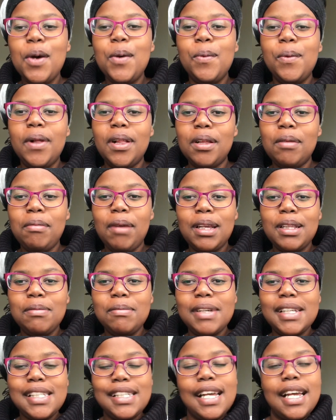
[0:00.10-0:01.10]
Welcome back to
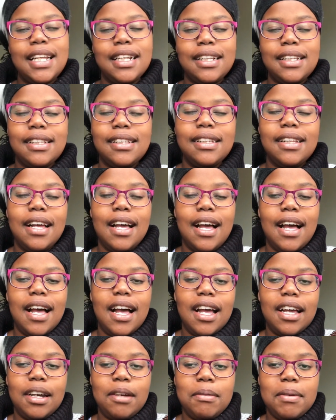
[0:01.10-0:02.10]
my channel.
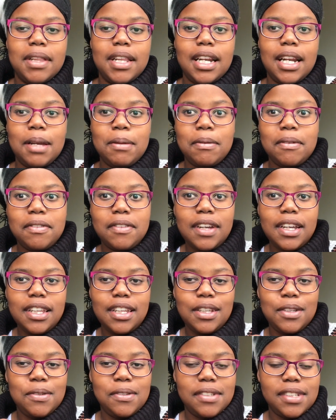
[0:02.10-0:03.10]
I go by the name of
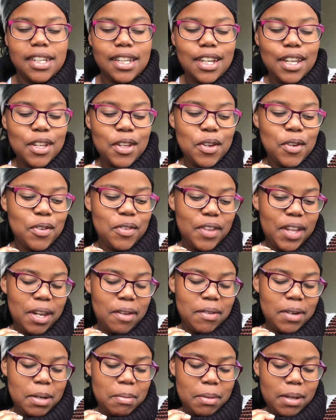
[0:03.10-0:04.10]
Khanya Dunjana, your
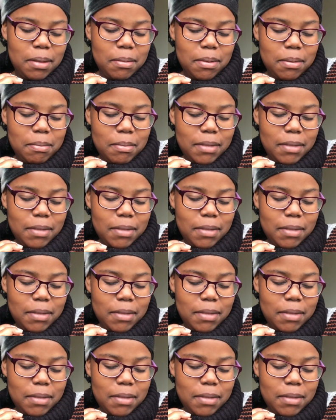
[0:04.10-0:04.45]
favorite baby.